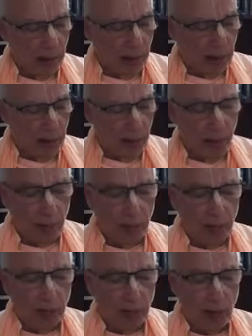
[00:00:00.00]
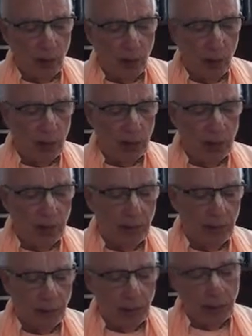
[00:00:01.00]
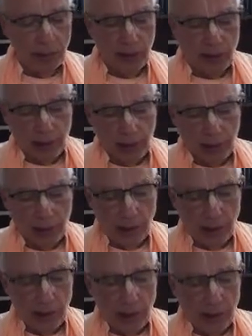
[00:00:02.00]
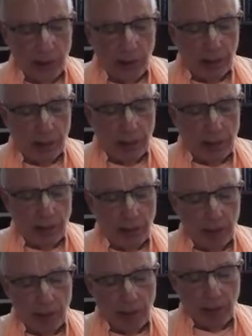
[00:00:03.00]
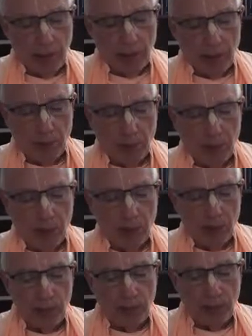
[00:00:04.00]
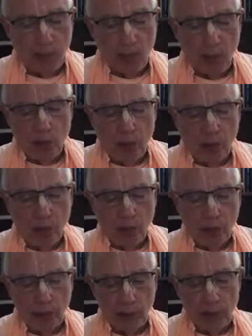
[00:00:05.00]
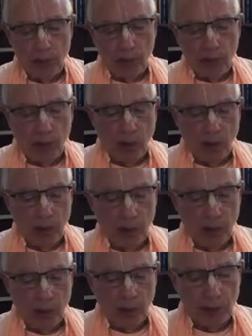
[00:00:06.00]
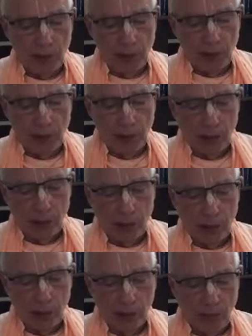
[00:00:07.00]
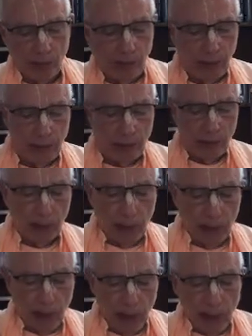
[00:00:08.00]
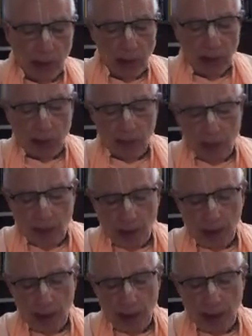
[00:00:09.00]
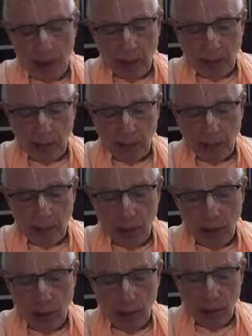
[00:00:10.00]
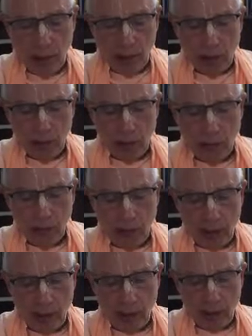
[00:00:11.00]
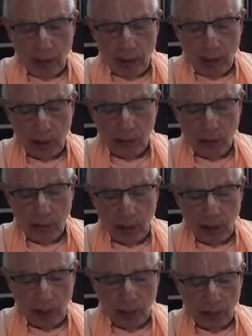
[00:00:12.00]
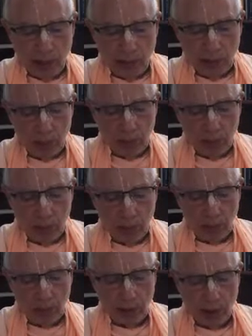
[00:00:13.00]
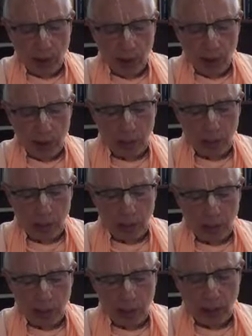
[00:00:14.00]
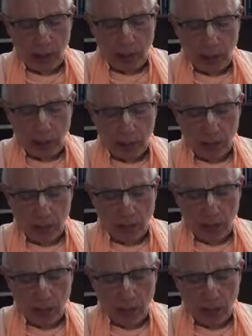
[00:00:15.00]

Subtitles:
he rewards them accordingly. But here it says, the statement is, that promise has been broken by the worship of the gopis, as Lord Krishna himself admits. Naparayeham niravadya samyujam swasadu krityam